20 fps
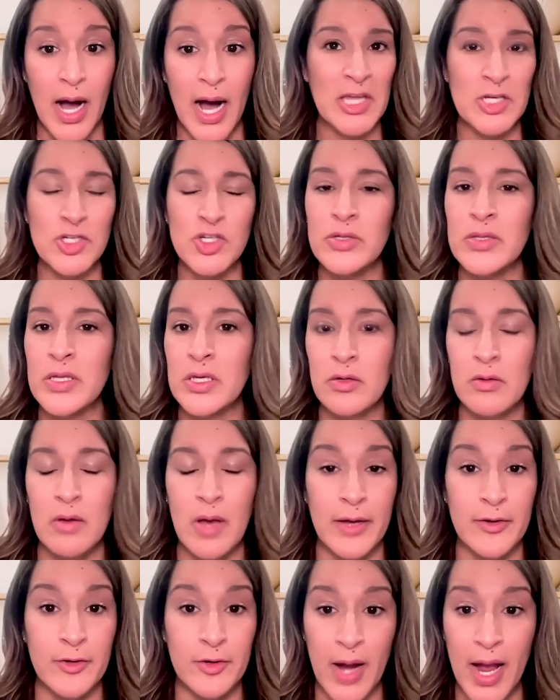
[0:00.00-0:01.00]
Make sure that you
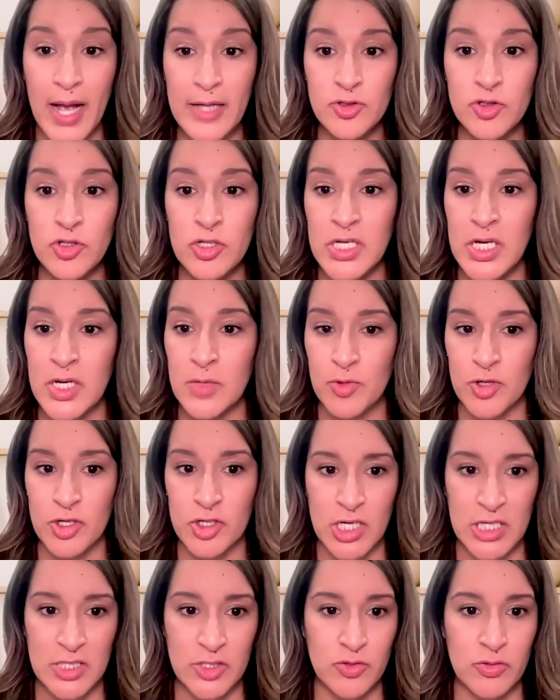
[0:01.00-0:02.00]
get your estrogen,
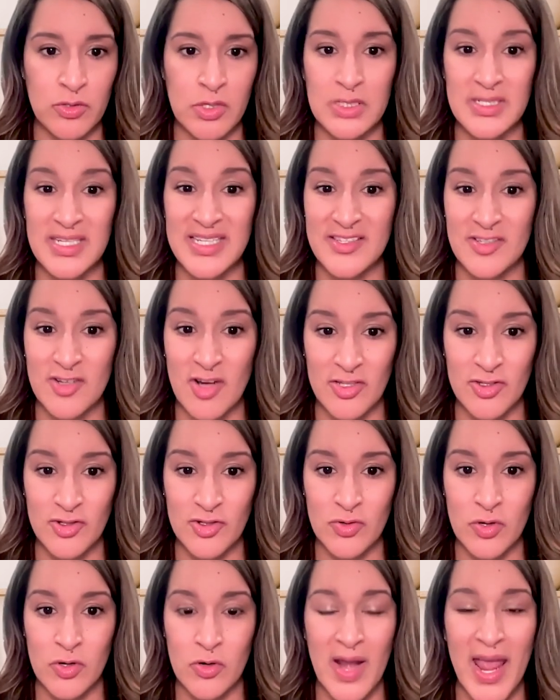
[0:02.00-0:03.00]
progesterone,
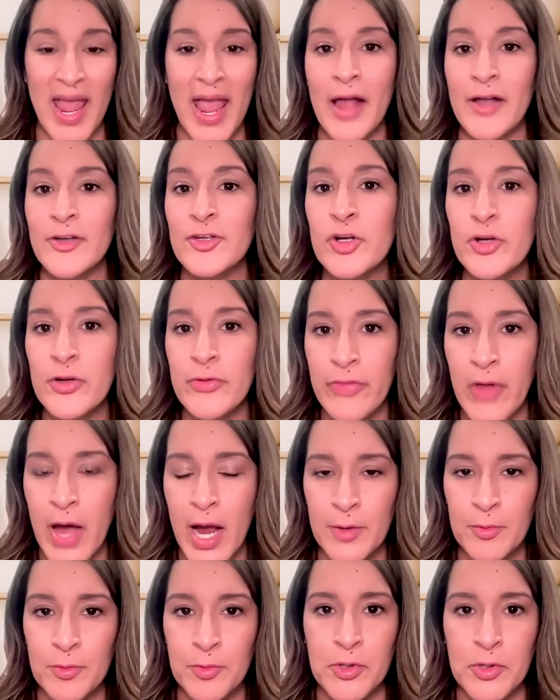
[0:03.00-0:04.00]
testosterone, and your
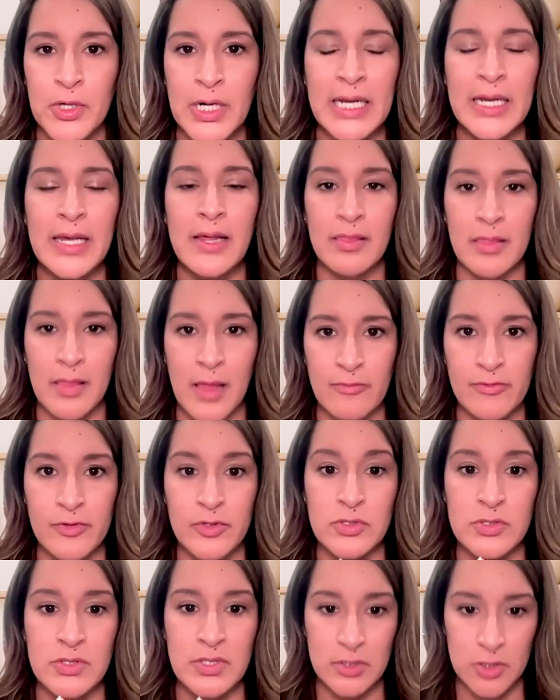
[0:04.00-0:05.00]
thyroid
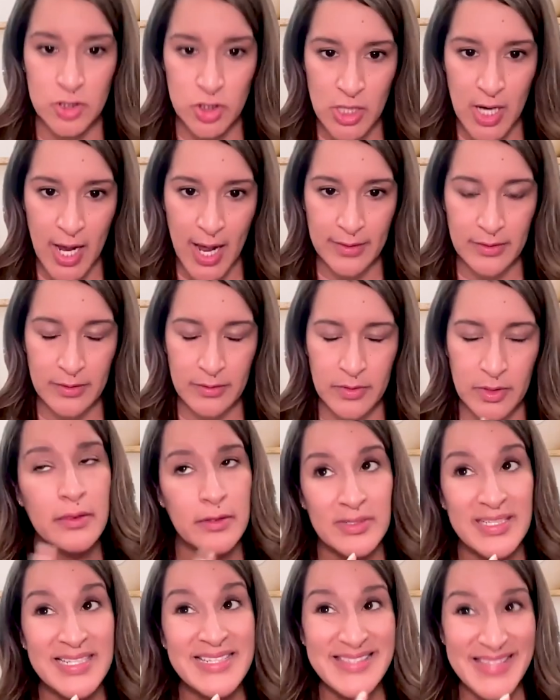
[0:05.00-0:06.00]
levels checked.
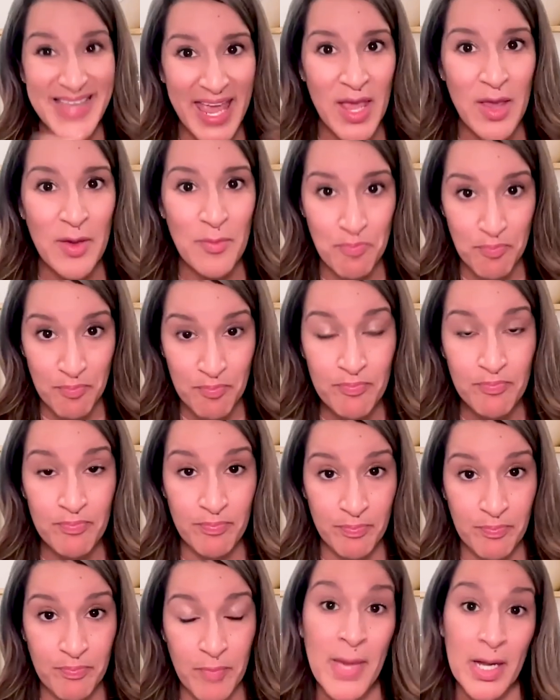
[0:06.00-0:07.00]
There is a
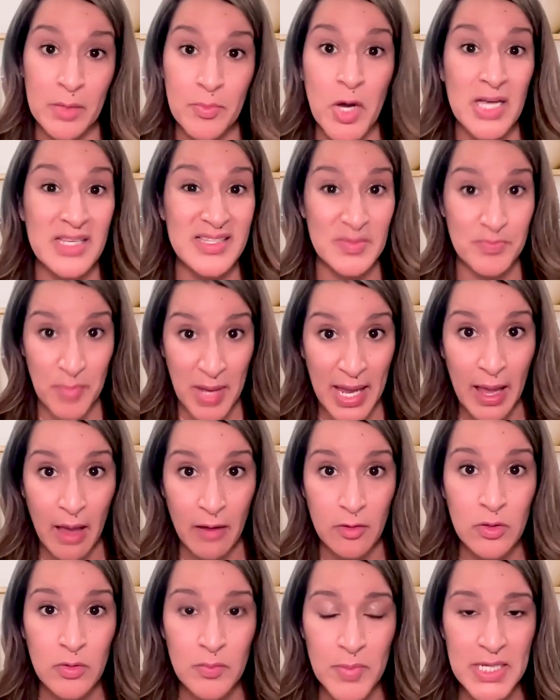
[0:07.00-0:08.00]
menopause
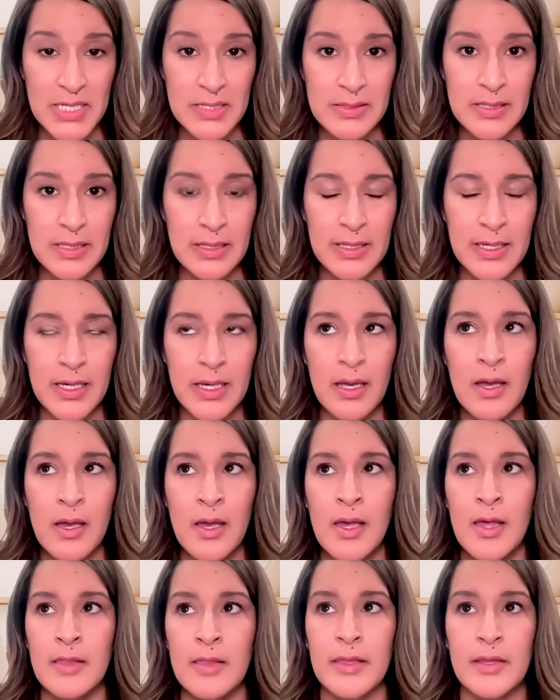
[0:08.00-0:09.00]
panel basically
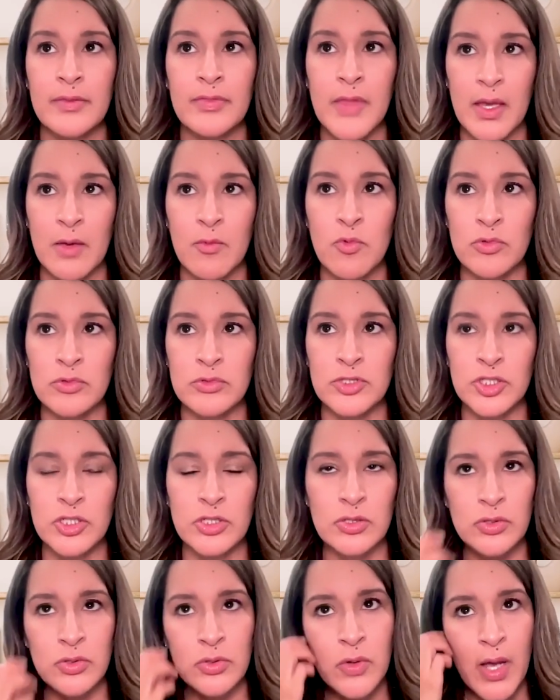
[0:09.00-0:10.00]
that they will
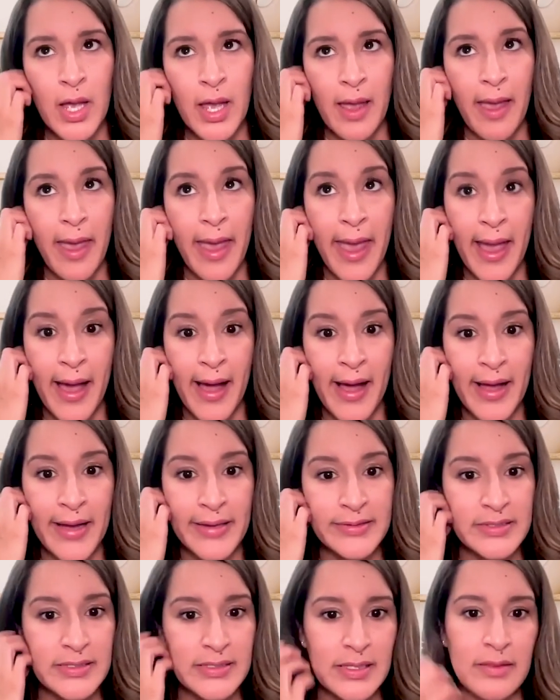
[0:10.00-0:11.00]
do,
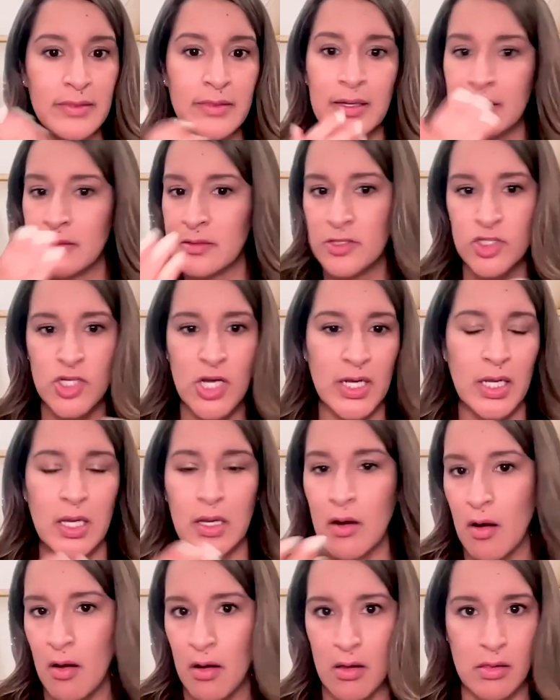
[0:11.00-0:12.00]
and it is
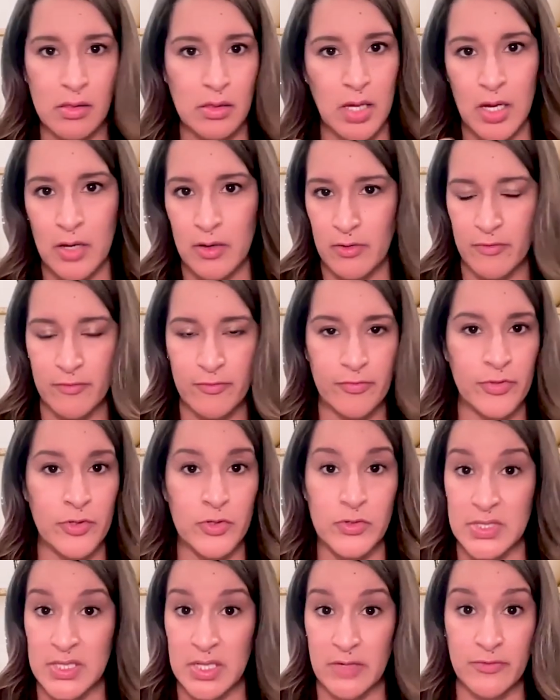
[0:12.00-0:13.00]
checking all of
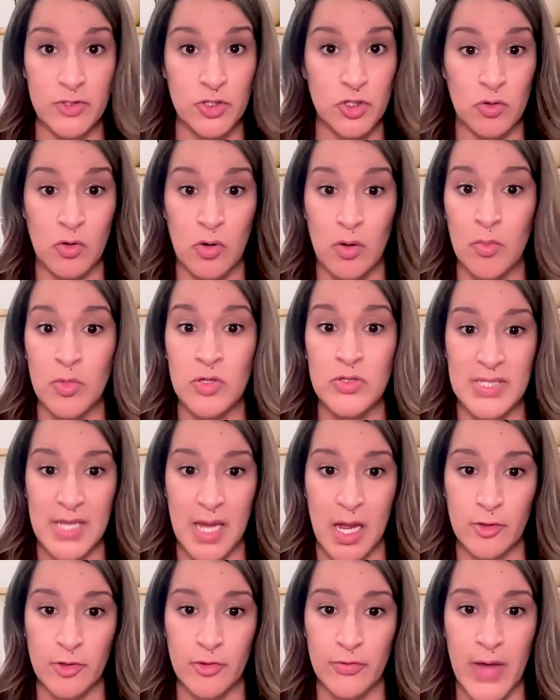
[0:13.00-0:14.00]
those levels, your hormones
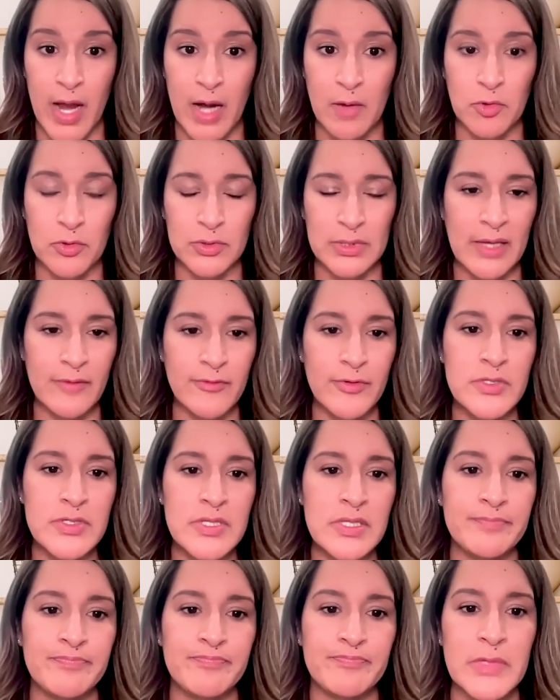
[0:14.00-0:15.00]
and your thyroid
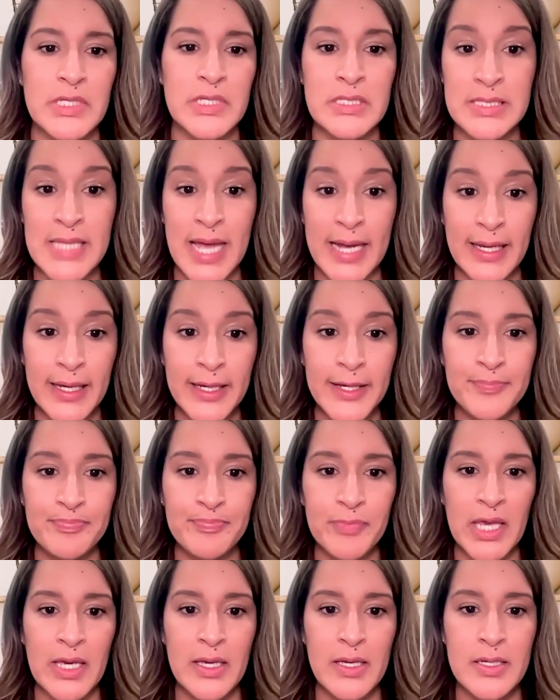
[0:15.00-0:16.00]
levels. Second
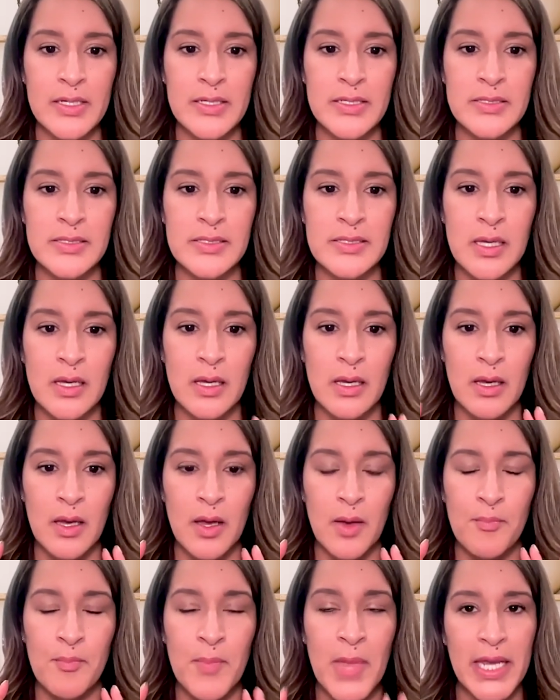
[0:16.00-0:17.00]
is
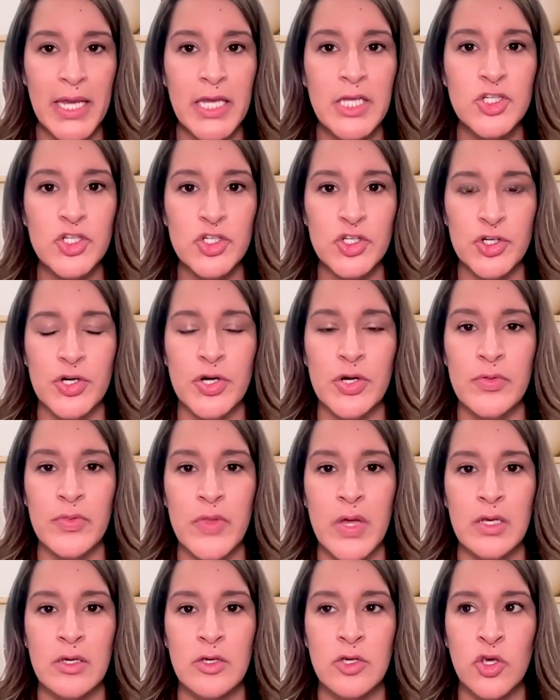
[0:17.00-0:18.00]
making sure
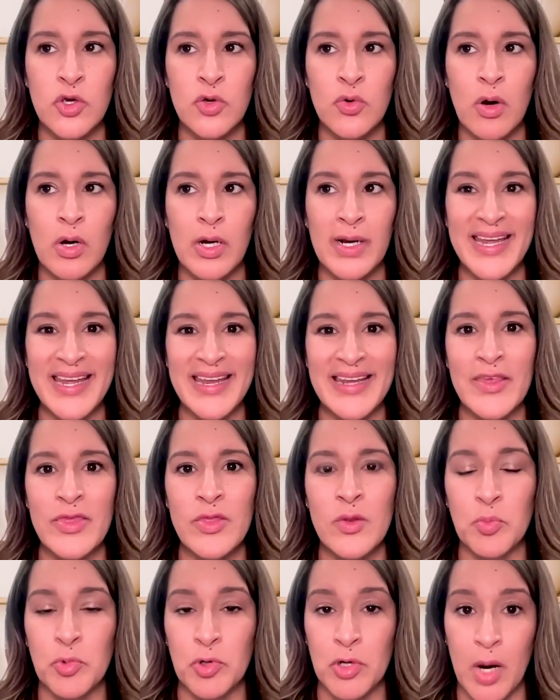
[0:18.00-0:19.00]
that you are
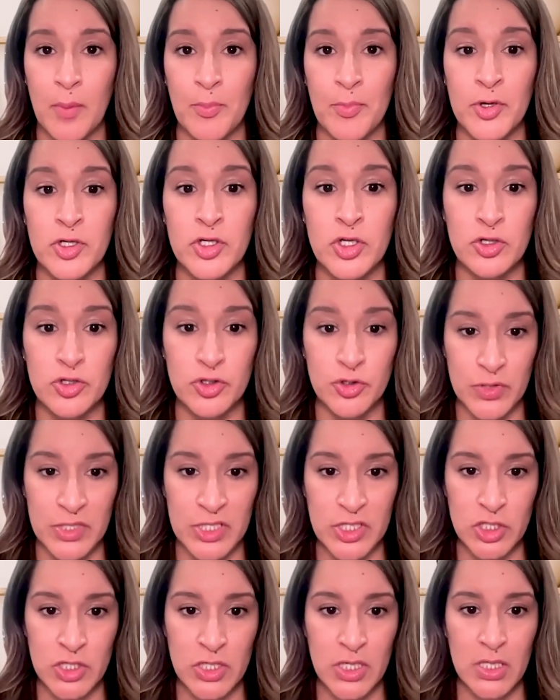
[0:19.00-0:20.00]
eating the proper
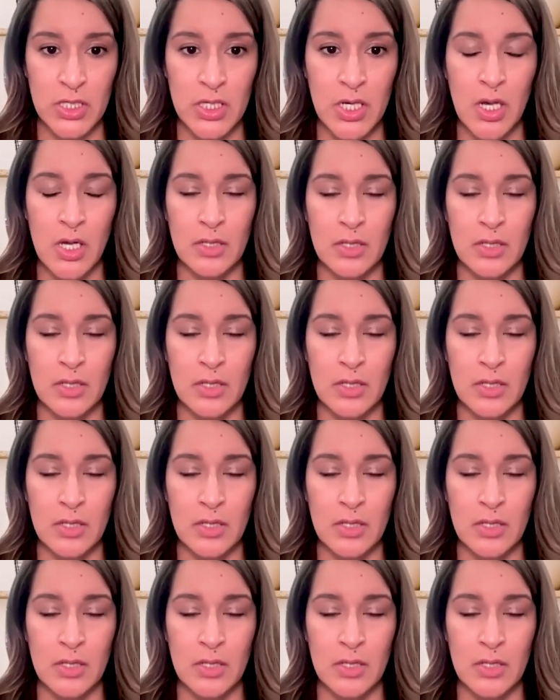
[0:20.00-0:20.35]
nutrition